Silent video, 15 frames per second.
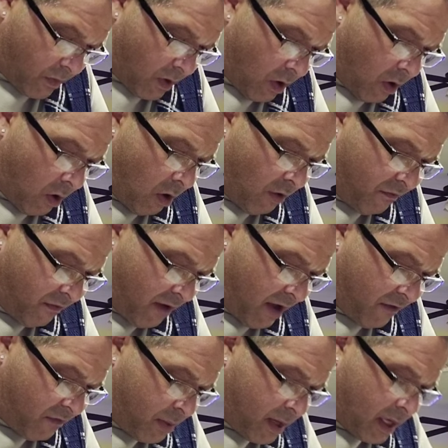all
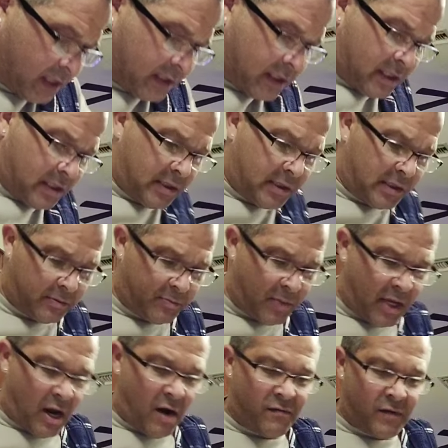5 pieces. Be
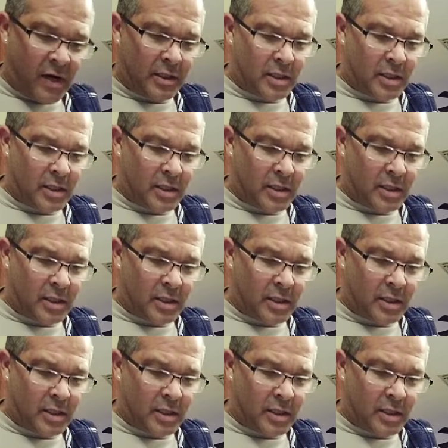careful not